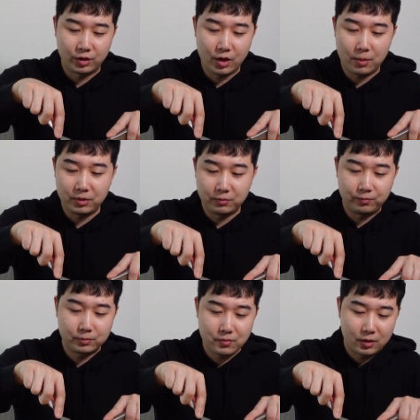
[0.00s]
Got me
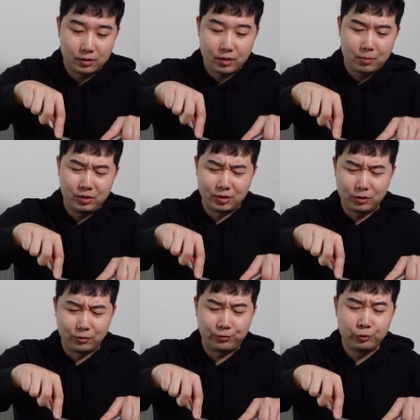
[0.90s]
a
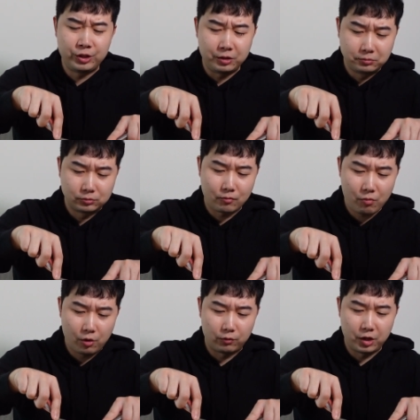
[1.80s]
little fruity
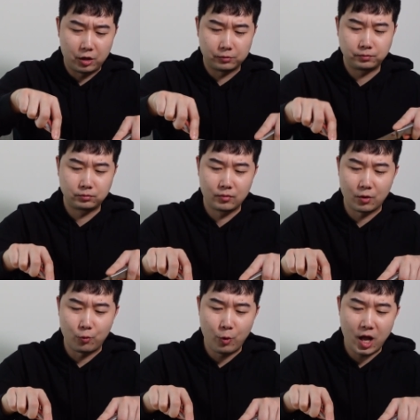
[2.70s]
over here.
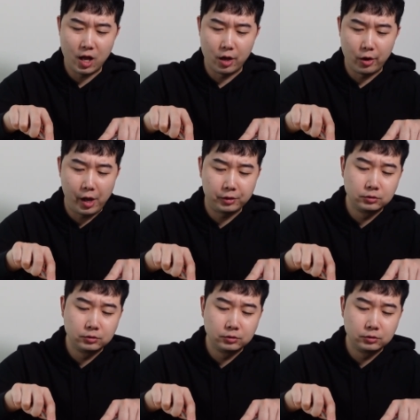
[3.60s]
Whoa.